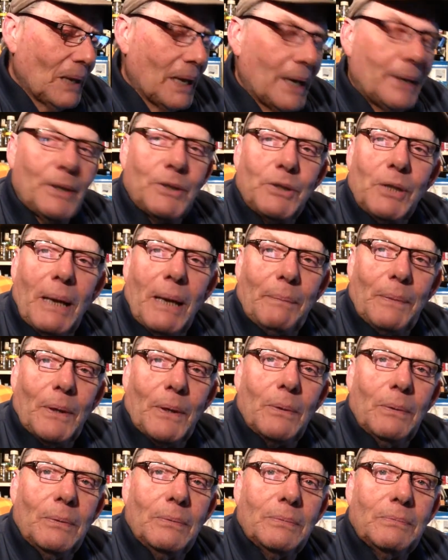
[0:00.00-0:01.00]
and a chap
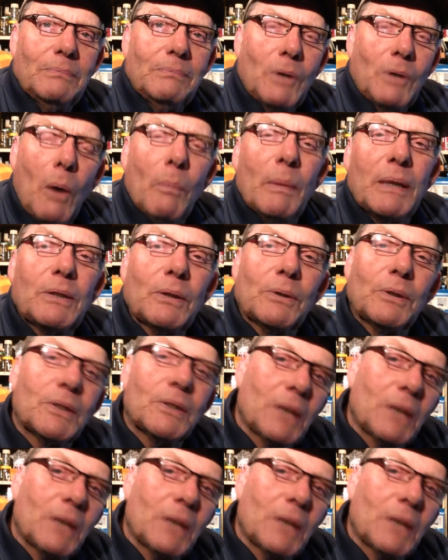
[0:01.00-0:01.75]
who comments on